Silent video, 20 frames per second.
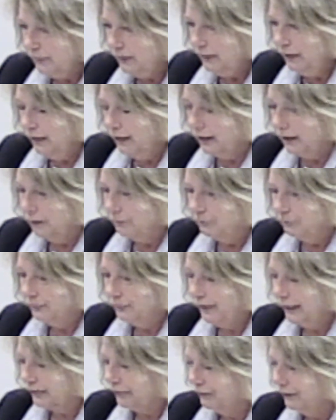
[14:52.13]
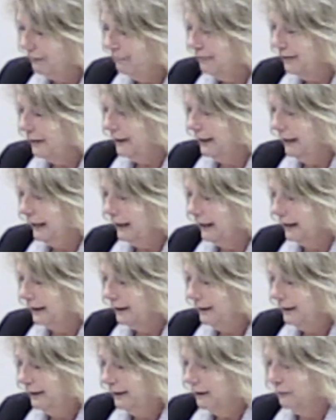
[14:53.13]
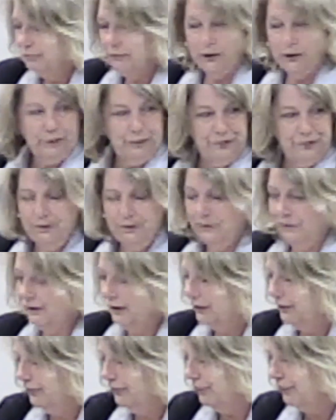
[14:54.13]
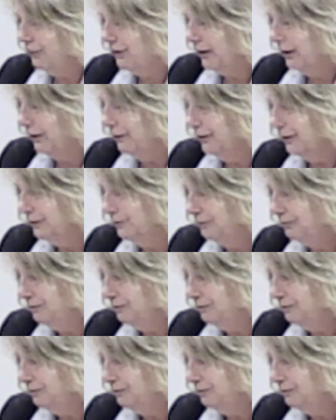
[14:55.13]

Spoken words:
Dan Griffey and, of course, Senator Sheldon.